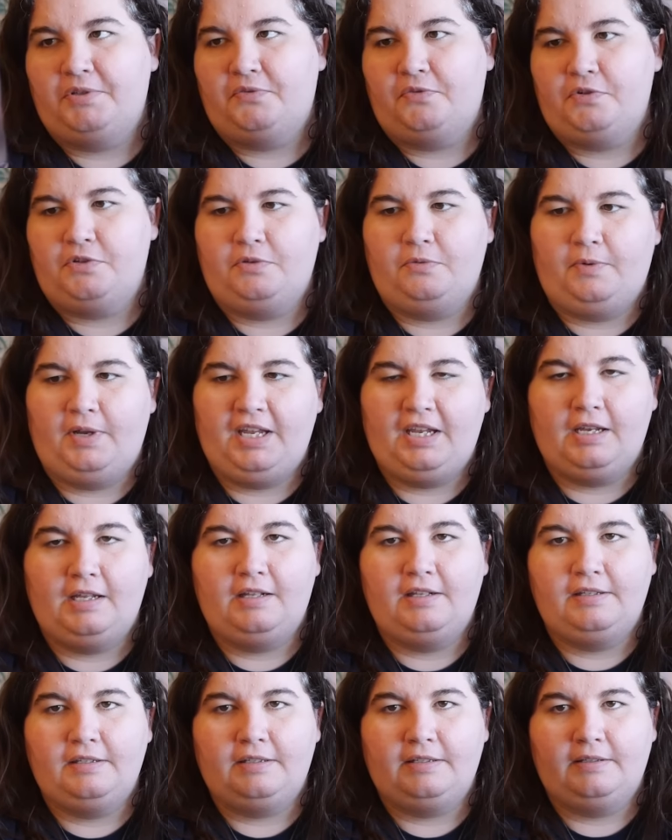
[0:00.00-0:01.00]
Wars Force
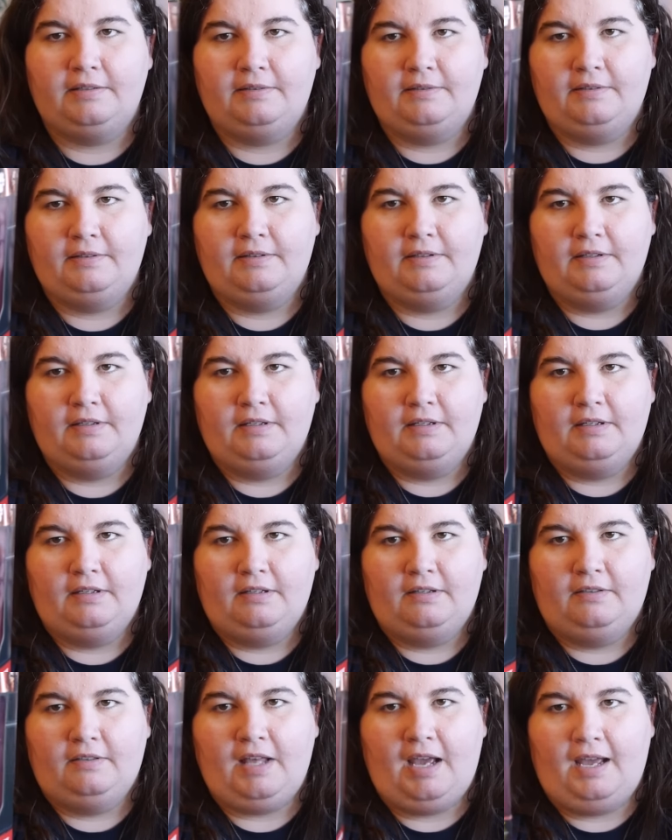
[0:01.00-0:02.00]
Awakens.
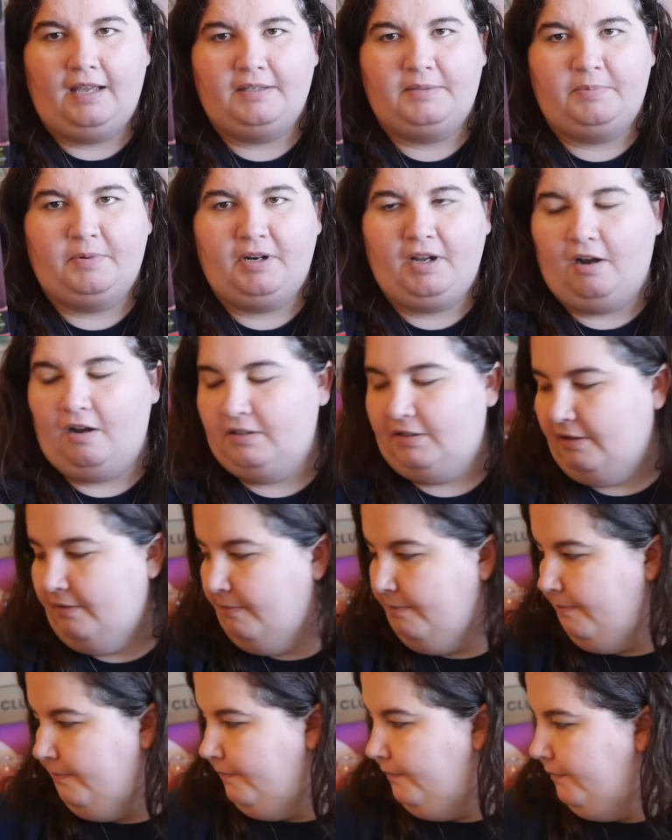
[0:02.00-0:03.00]
That is pretty
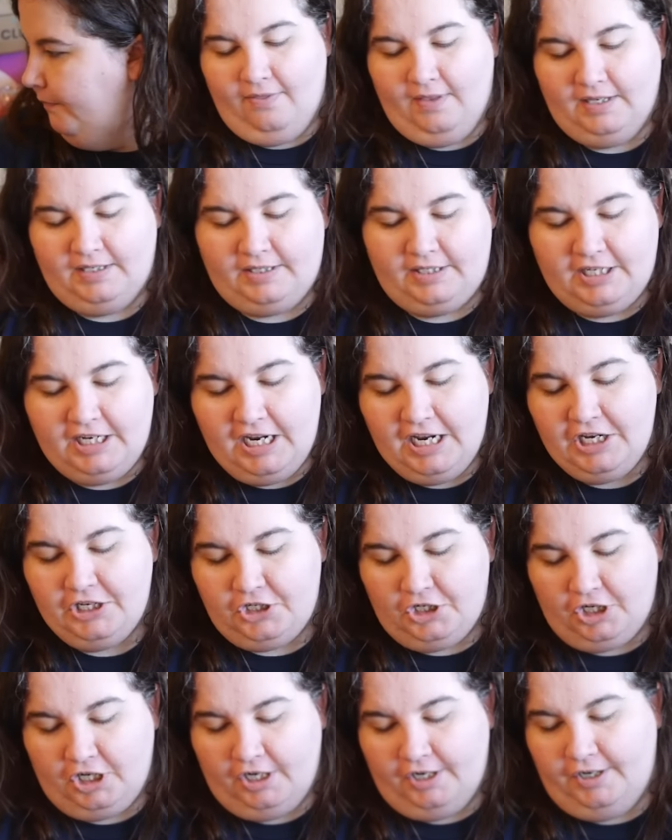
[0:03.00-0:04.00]
awesome. And this
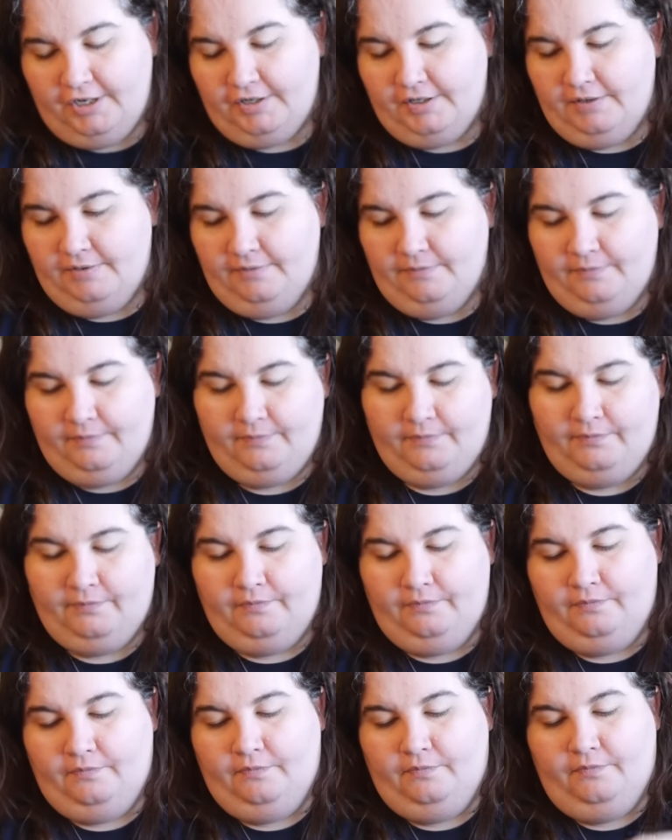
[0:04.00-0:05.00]
t-shirt
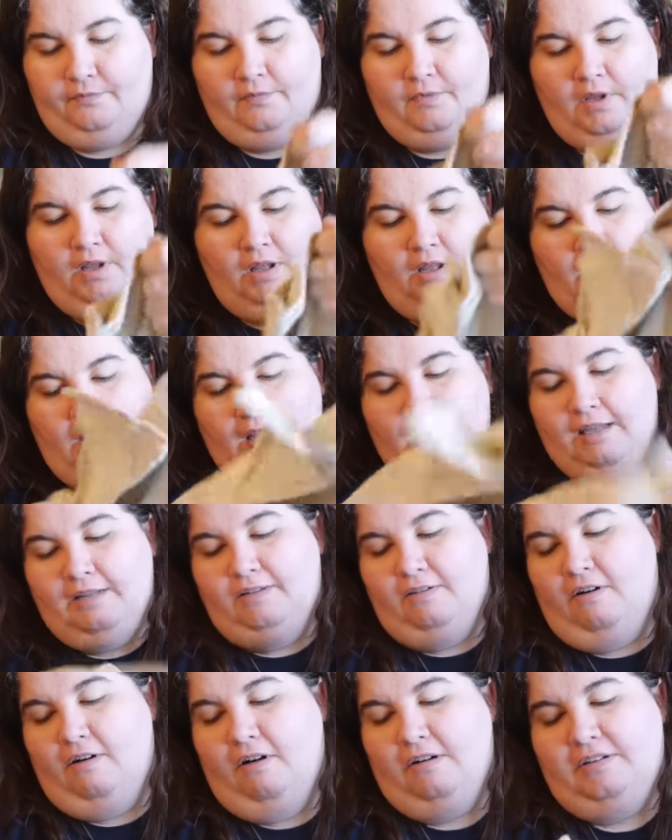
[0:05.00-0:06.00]

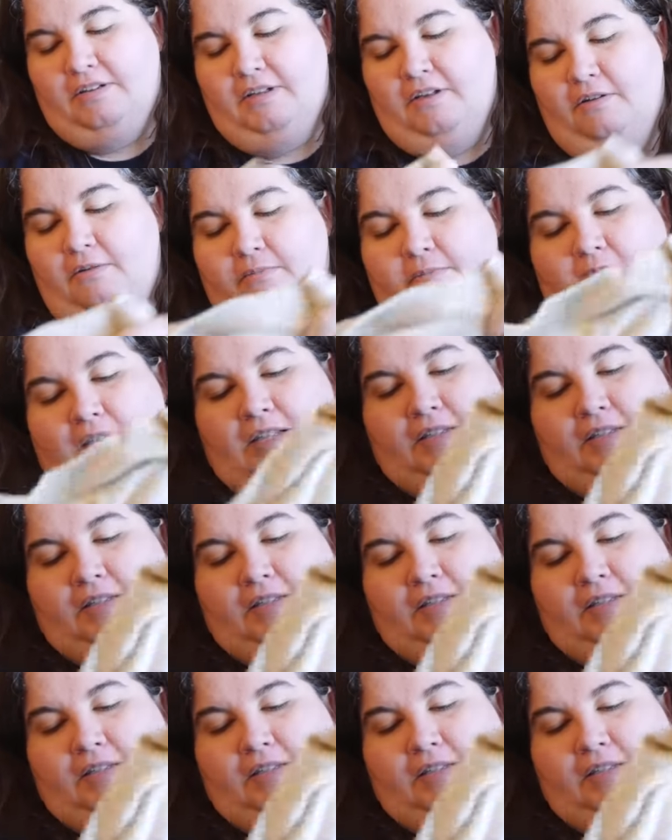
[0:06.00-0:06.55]
is awesome.